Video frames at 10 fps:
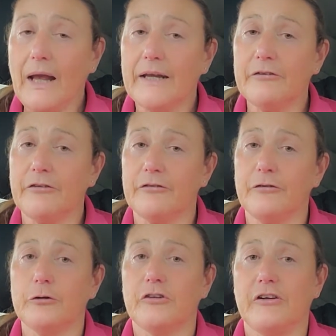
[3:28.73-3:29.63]
And if the
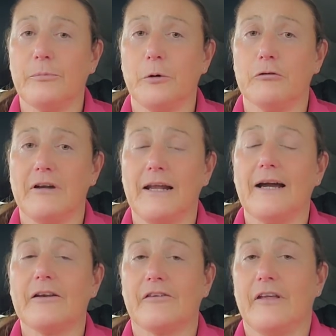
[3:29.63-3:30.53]
foot is more
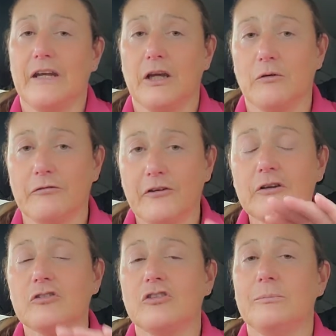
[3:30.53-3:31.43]
relaxed, then it can
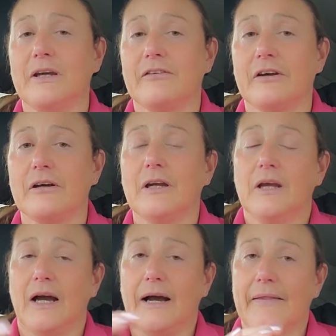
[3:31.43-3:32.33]
function better,
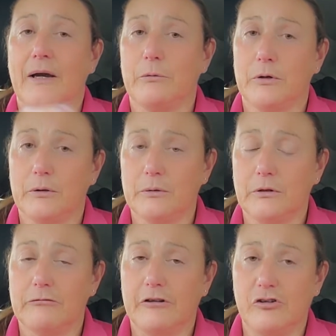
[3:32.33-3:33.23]
and that will
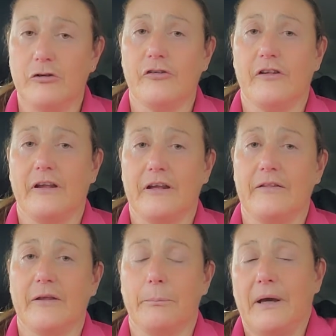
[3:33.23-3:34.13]
reduce the
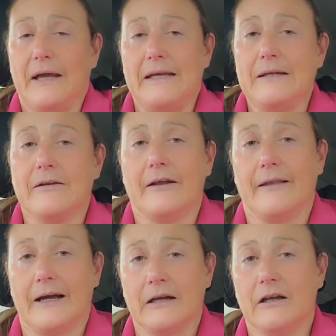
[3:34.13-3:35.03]
pain that
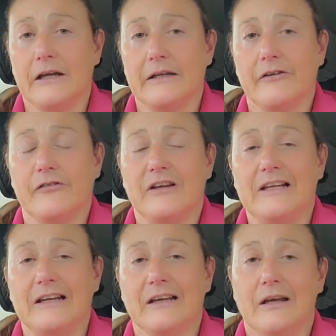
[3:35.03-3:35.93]
that client is
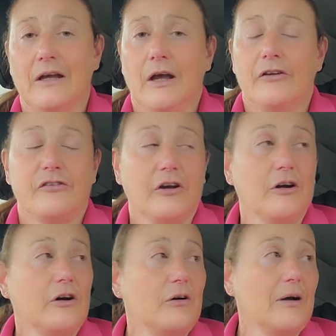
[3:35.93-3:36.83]
feeling.
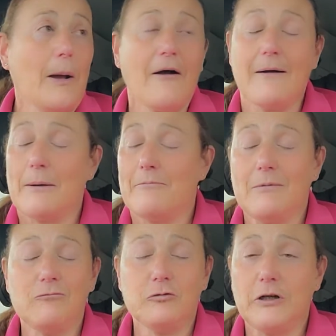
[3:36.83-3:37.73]
So
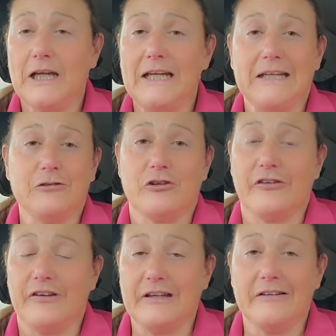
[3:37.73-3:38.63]
really
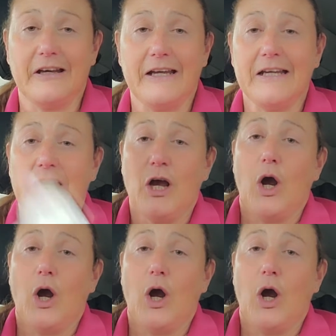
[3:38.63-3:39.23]
interesting day.